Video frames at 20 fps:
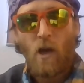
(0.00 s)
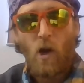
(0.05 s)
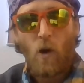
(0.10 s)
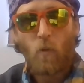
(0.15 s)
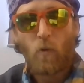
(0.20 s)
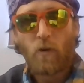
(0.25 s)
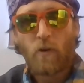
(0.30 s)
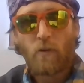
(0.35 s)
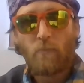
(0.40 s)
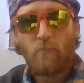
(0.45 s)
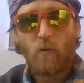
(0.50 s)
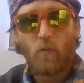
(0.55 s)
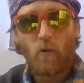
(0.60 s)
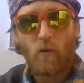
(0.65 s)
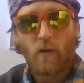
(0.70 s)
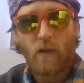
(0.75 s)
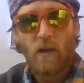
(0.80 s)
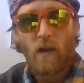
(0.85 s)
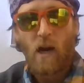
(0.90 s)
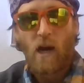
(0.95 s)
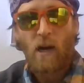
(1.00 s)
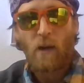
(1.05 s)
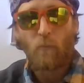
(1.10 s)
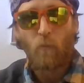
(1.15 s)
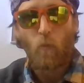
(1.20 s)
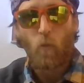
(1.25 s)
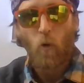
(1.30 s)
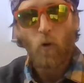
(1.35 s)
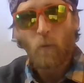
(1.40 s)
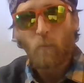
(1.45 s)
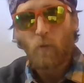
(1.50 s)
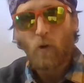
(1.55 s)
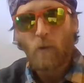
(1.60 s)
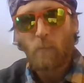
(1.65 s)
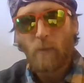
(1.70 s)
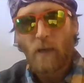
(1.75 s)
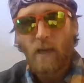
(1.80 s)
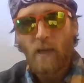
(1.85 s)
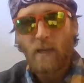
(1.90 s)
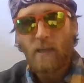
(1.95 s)
We're going to be working on workbook
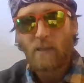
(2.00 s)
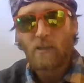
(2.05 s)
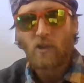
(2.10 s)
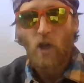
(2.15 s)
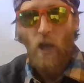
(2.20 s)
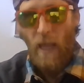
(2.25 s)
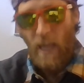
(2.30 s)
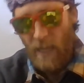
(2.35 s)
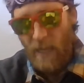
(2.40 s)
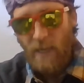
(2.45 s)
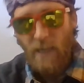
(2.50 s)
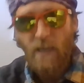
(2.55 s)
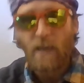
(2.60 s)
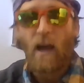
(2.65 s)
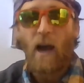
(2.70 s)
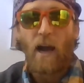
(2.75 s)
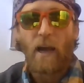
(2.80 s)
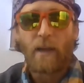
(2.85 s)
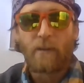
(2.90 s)
page 89.